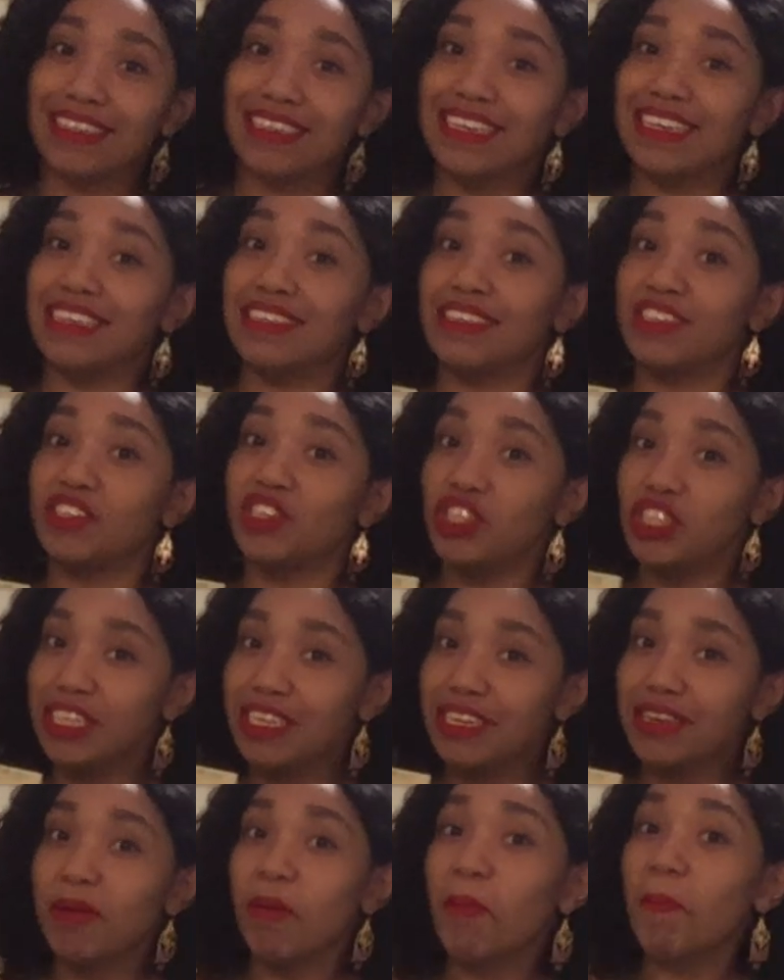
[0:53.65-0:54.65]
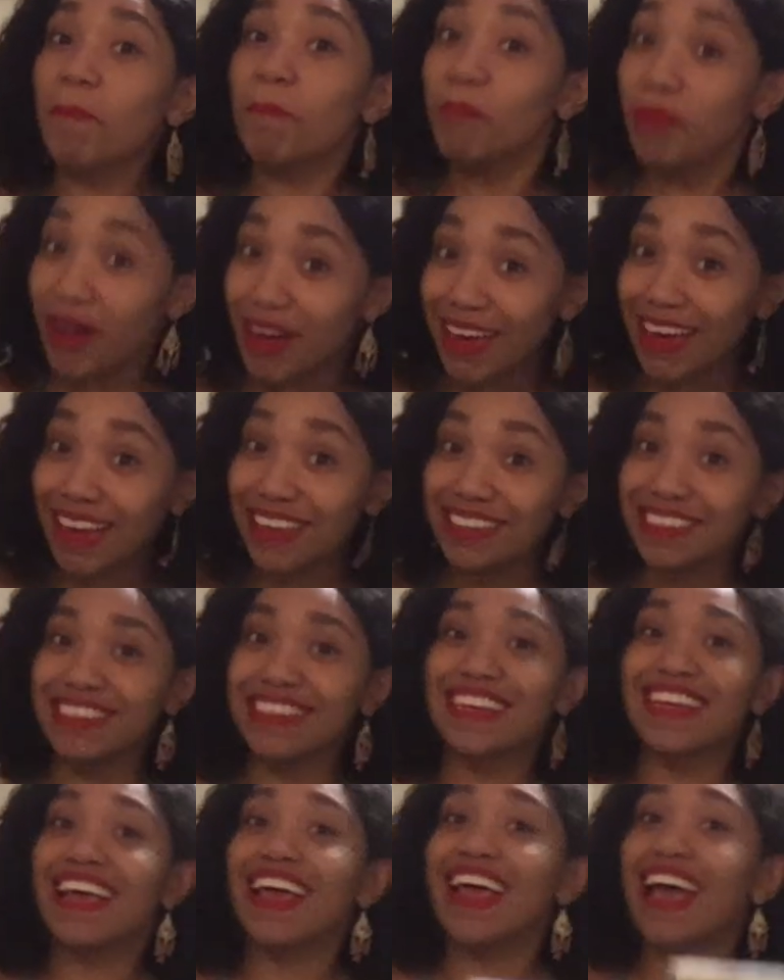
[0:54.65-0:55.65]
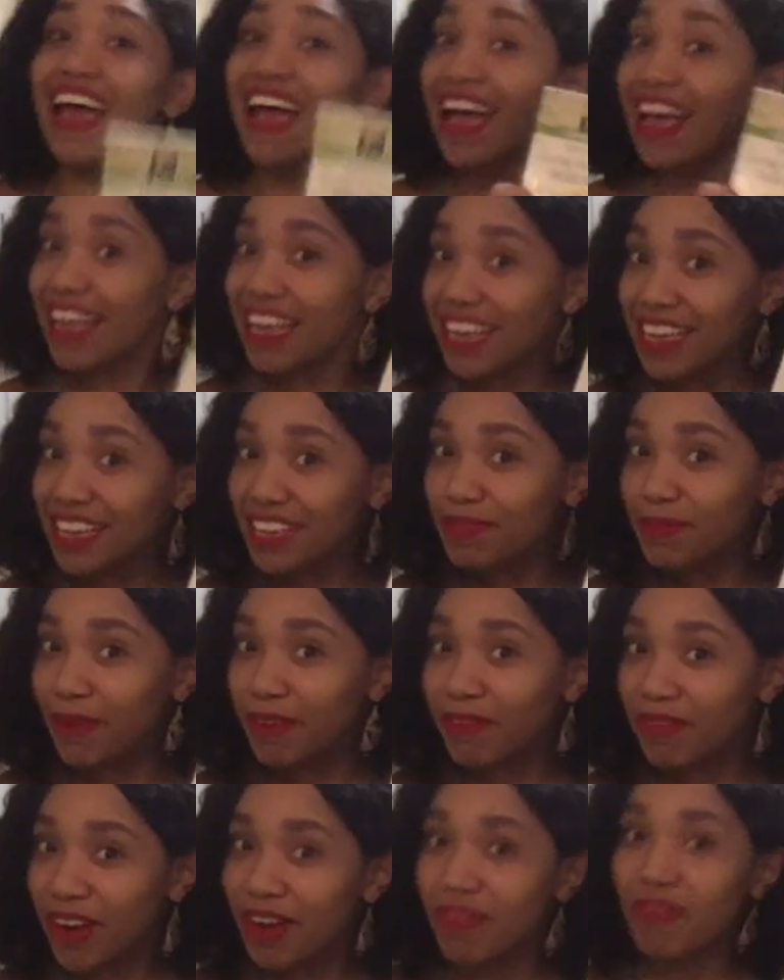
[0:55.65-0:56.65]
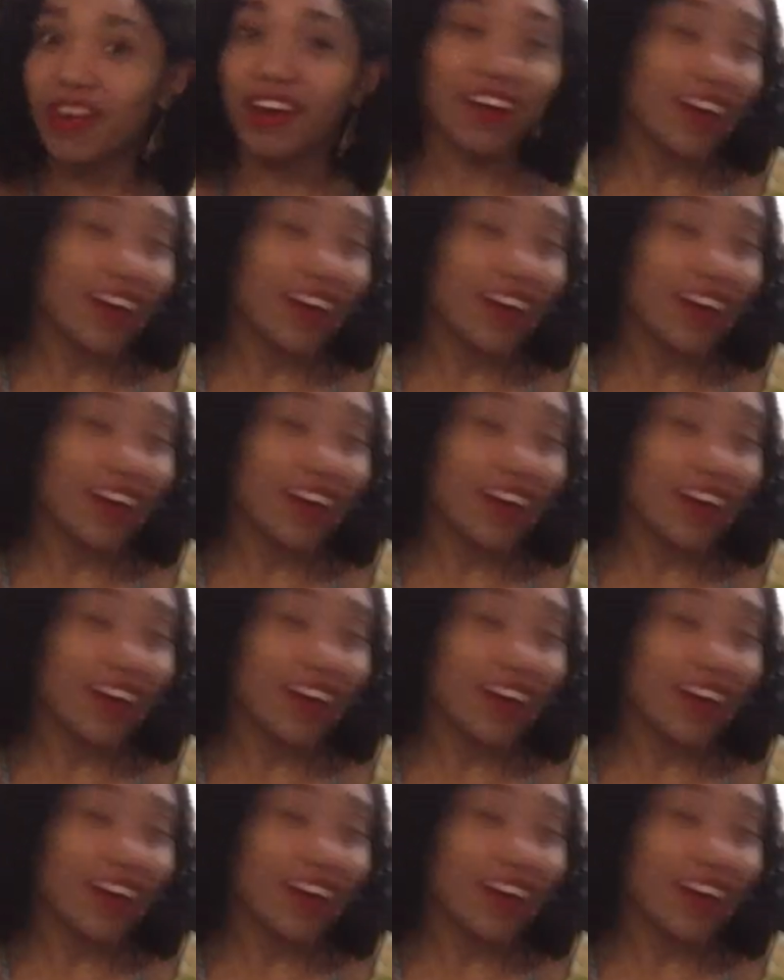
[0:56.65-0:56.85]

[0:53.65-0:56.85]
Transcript: It's a cheat, but it's my favorite